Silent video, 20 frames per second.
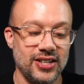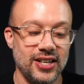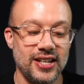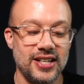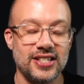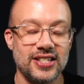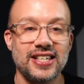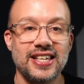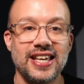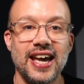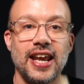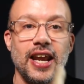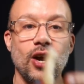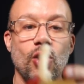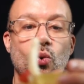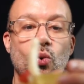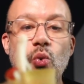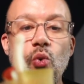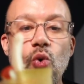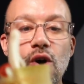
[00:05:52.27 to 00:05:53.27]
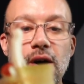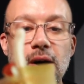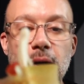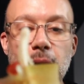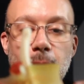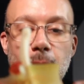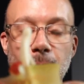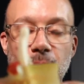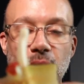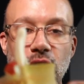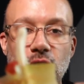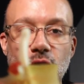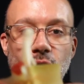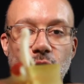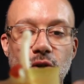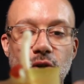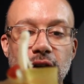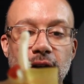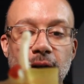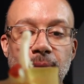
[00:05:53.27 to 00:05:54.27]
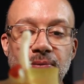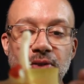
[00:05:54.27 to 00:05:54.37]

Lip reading: It is getting one bone